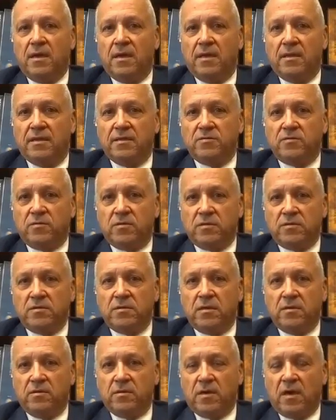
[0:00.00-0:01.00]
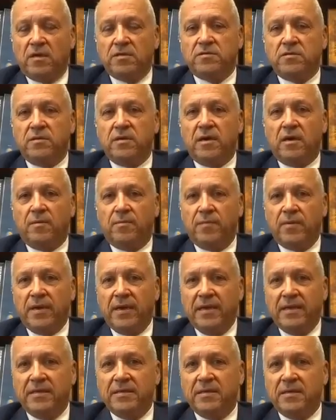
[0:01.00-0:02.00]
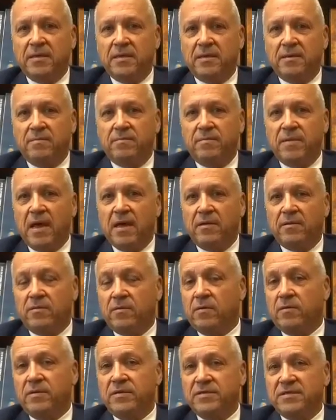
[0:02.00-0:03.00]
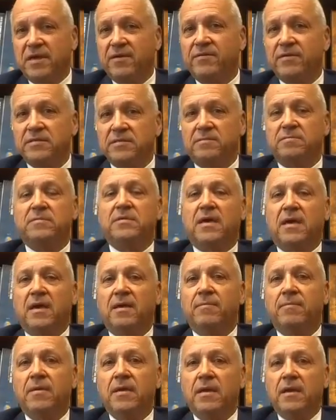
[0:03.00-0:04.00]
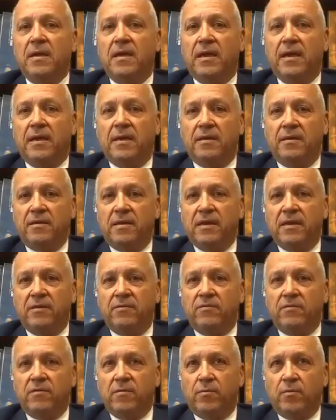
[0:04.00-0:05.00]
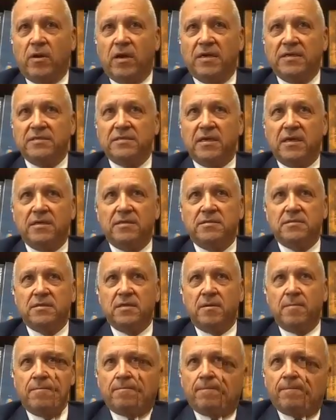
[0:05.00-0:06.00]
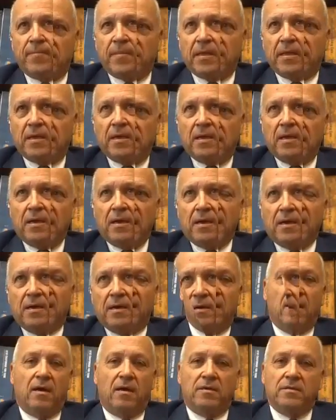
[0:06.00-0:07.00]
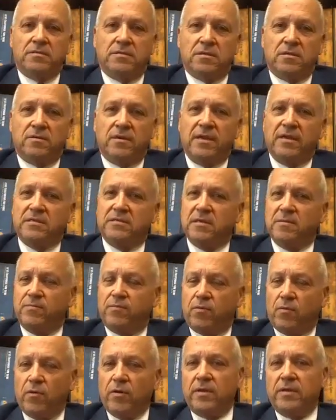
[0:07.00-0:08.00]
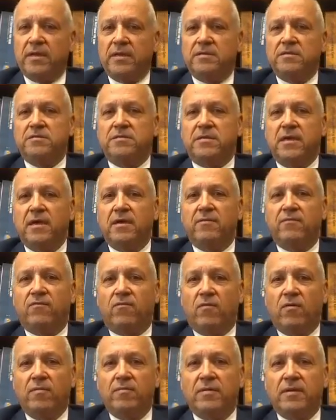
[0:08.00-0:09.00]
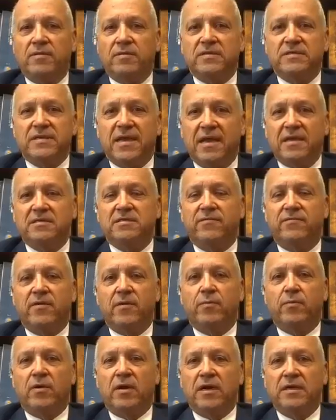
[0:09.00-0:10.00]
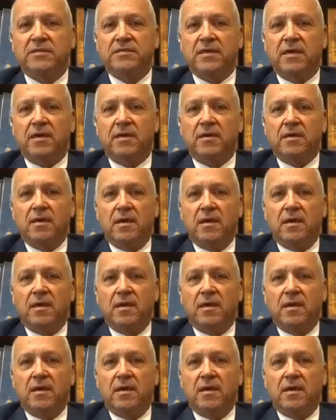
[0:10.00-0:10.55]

This will also help in down the road in saving some time and getting through the process. Also, it is important that you stay informed of the status of your project.